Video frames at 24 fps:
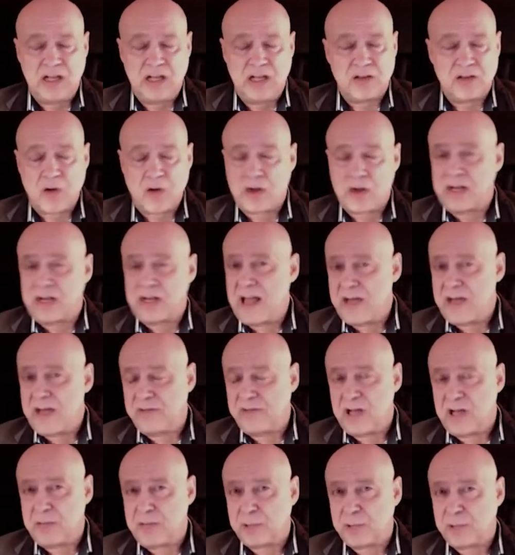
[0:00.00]
not going to have an
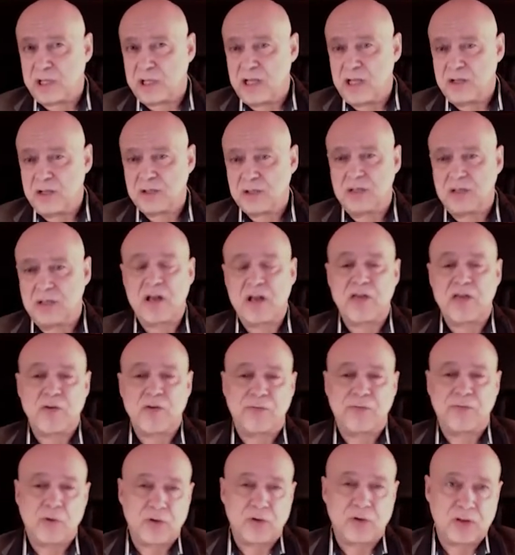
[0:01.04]
application, and other
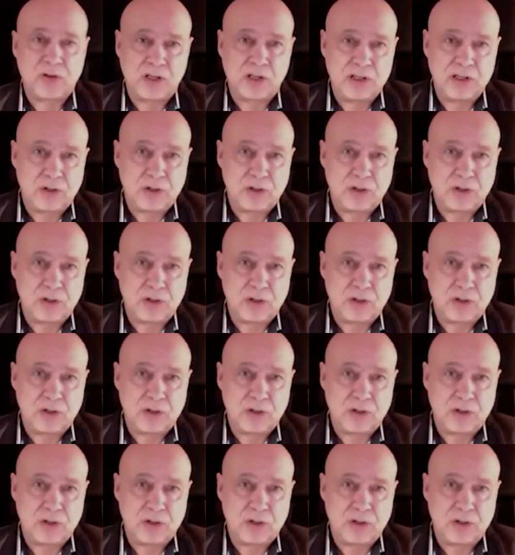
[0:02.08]
folks